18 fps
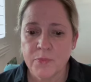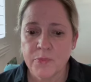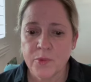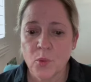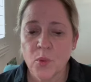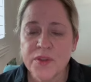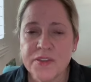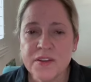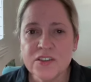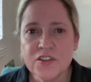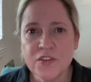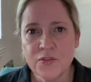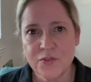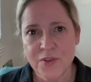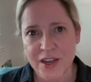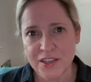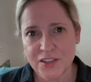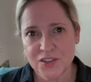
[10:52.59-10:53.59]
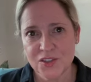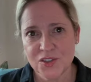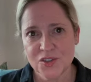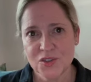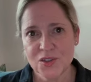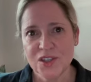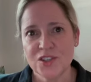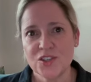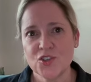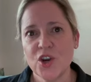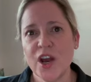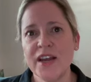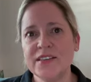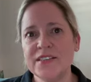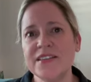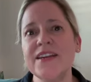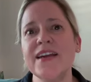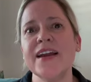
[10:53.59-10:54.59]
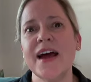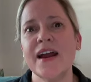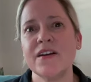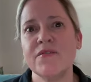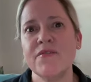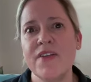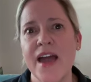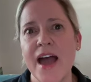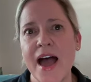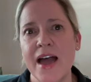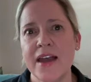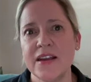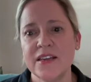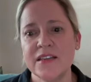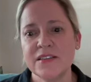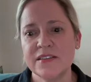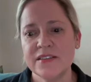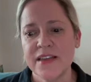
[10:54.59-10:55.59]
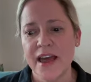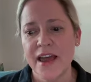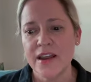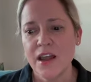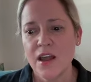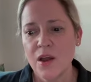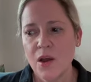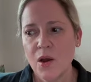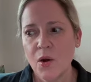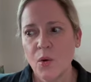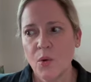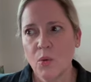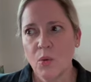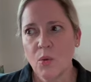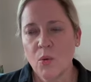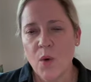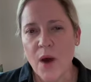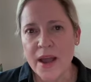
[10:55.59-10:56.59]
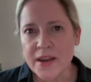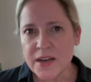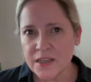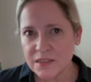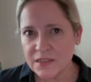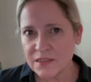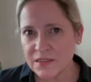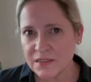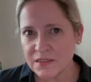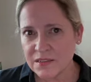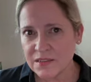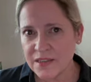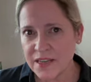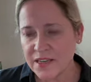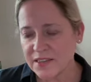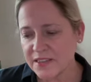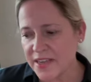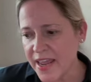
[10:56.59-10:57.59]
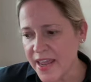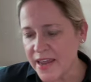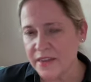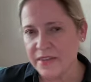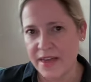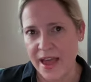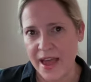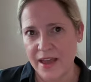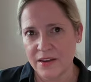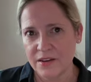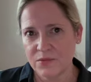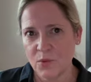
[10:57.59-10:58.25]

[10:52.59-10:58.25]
what the defense is trying to get out of that is that why didn't they take that?